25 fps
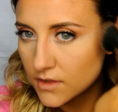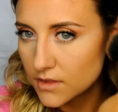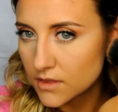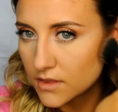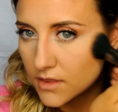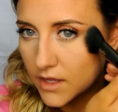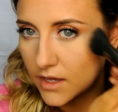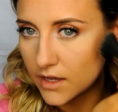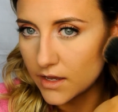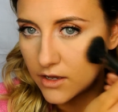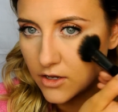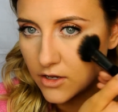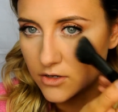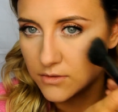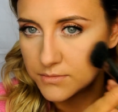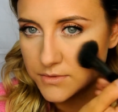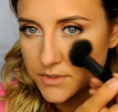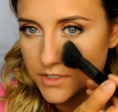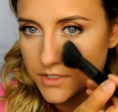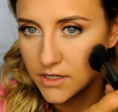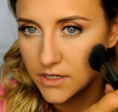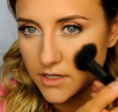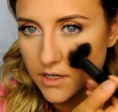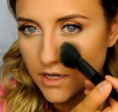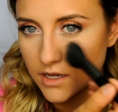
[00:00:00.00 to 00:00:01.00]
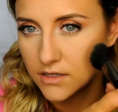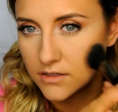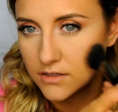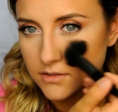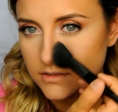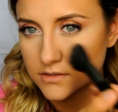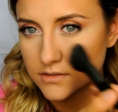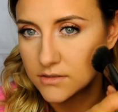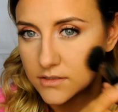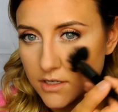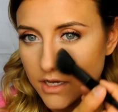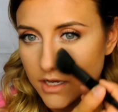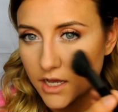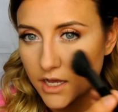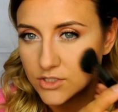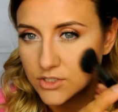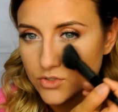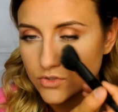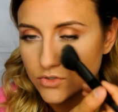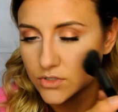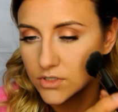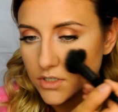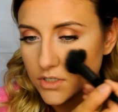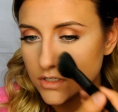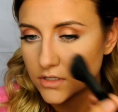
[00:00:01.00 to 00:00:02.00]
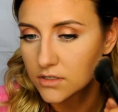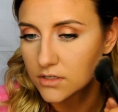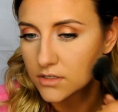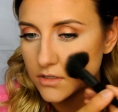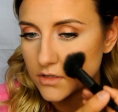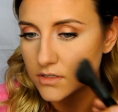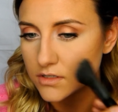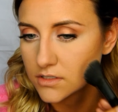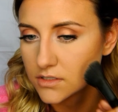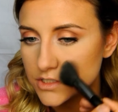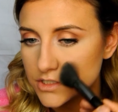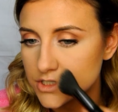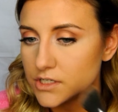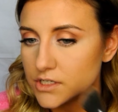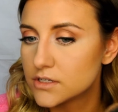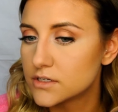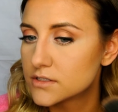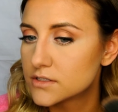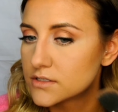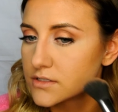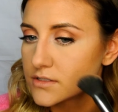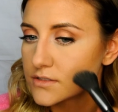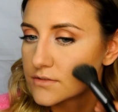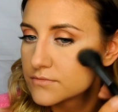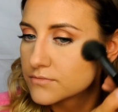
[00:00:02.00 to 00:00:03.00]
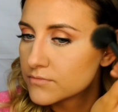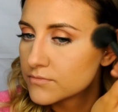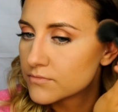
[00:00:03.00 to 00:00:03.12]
That helps like contour the cheeks.